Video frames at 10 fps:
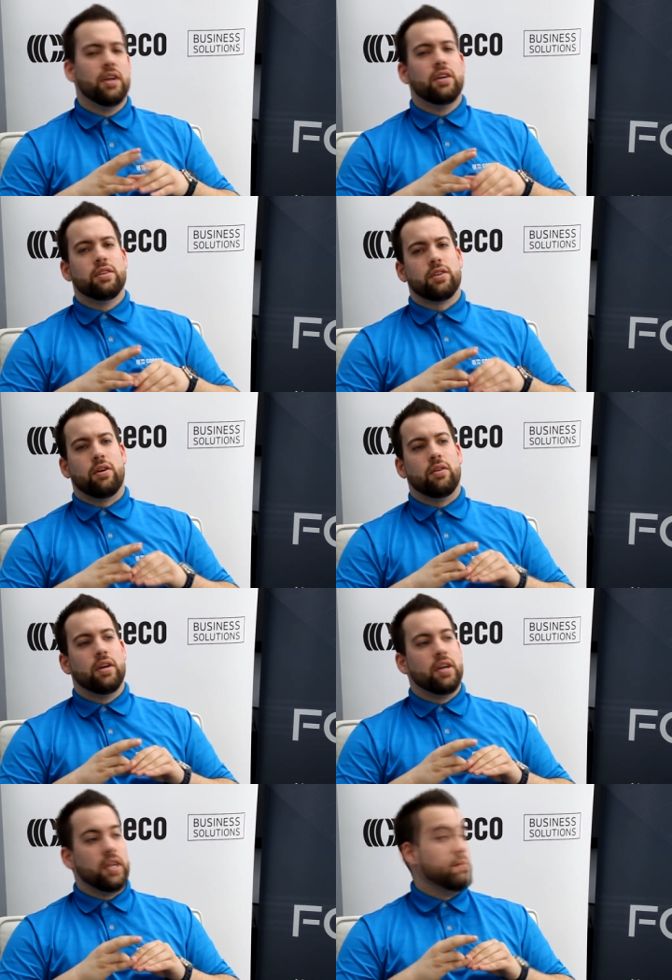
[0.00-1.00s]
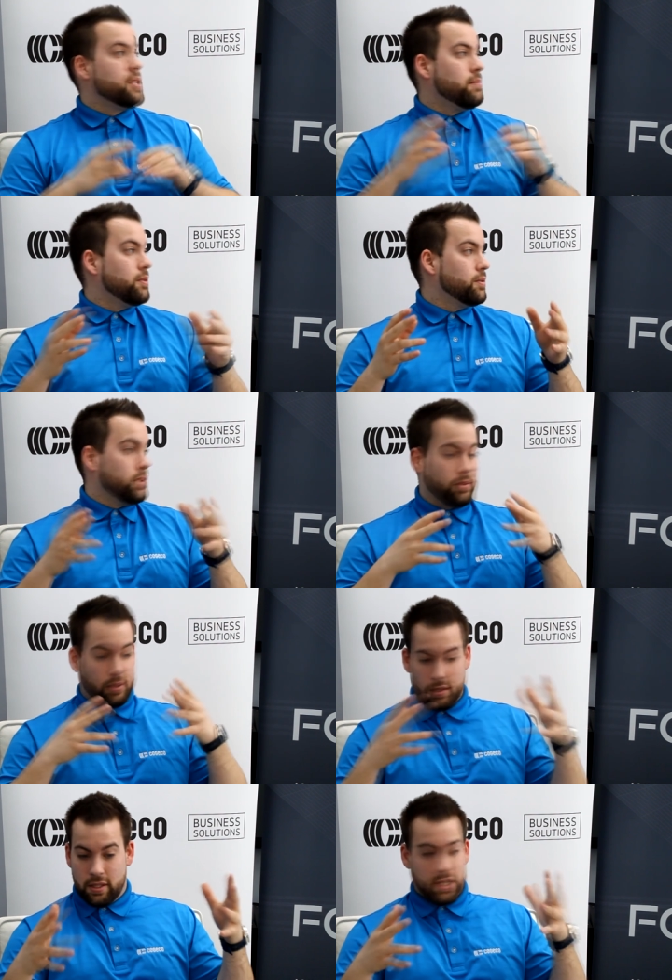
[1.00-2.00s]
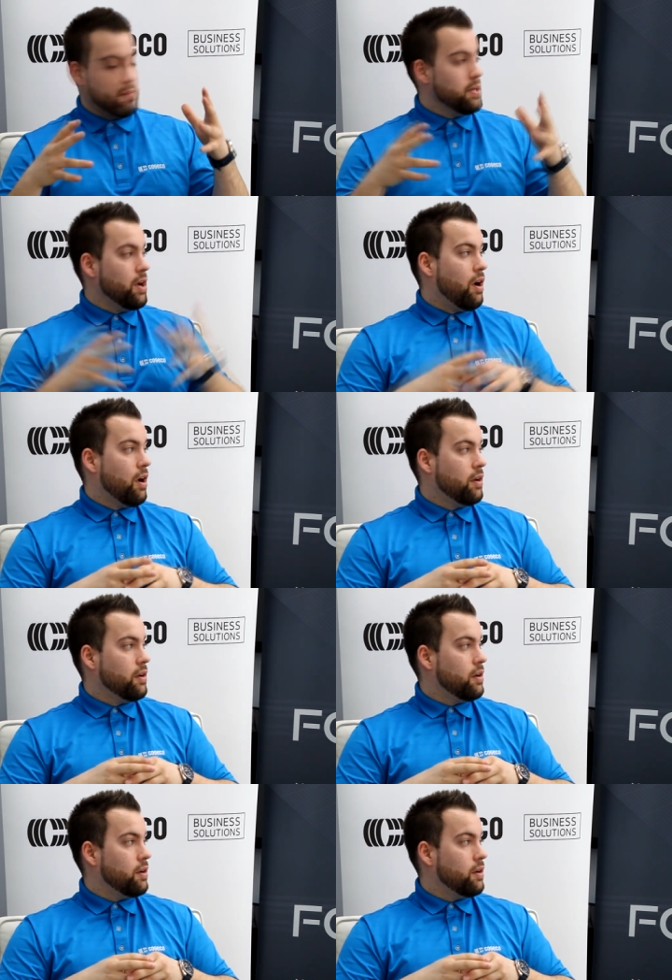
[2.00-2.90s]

So he was able to see me on